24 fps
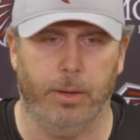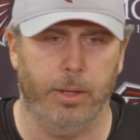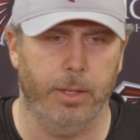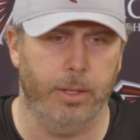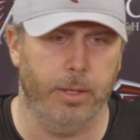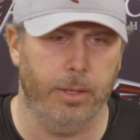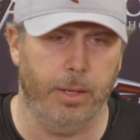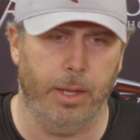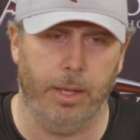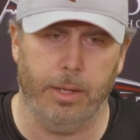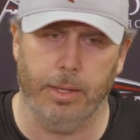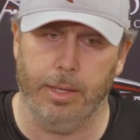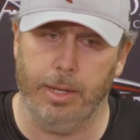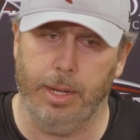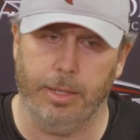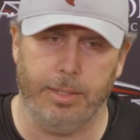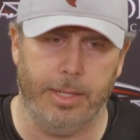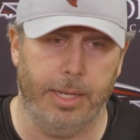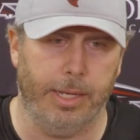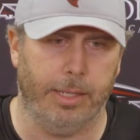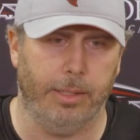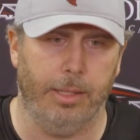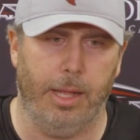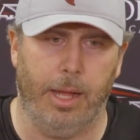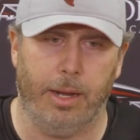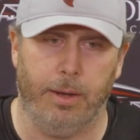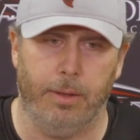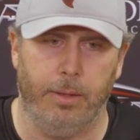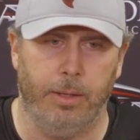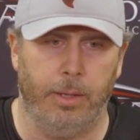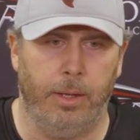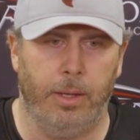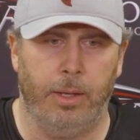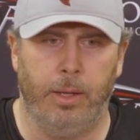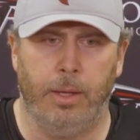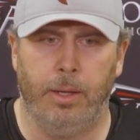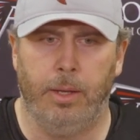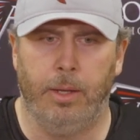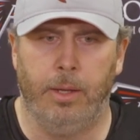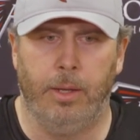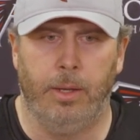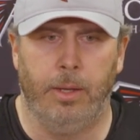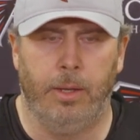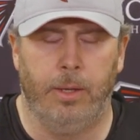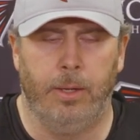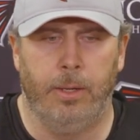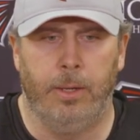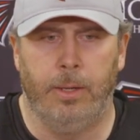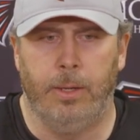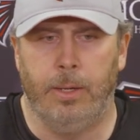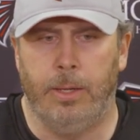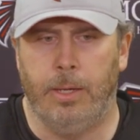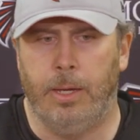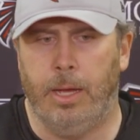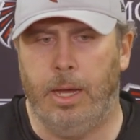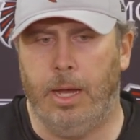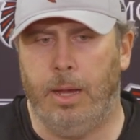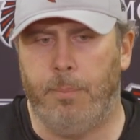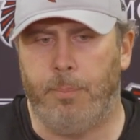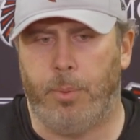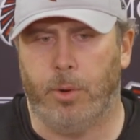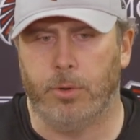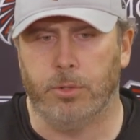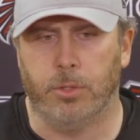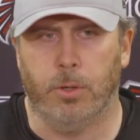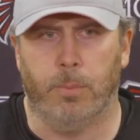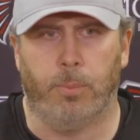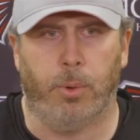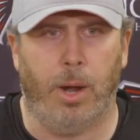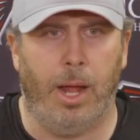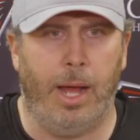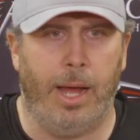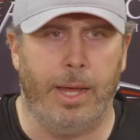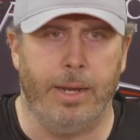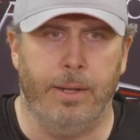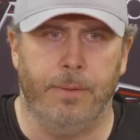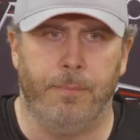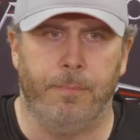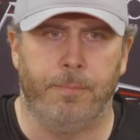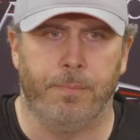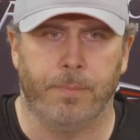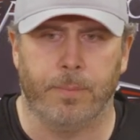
And I, I take a lot of uh, personal pride,